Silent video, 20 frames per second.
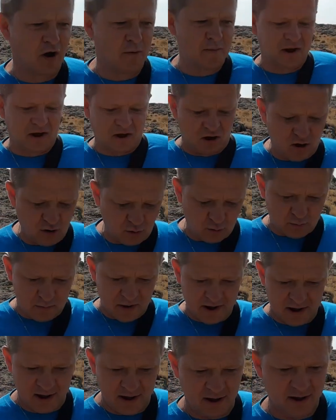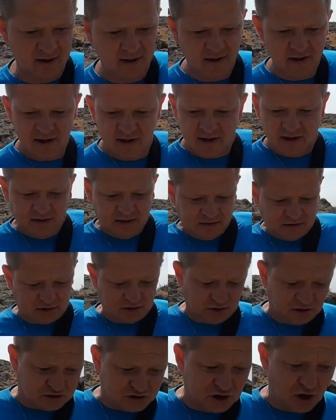coming along with me
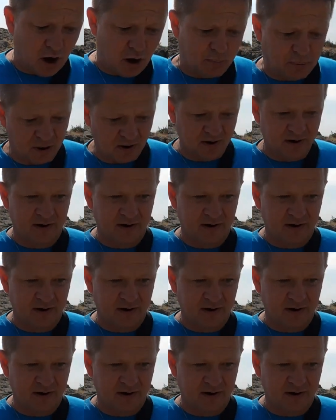to the top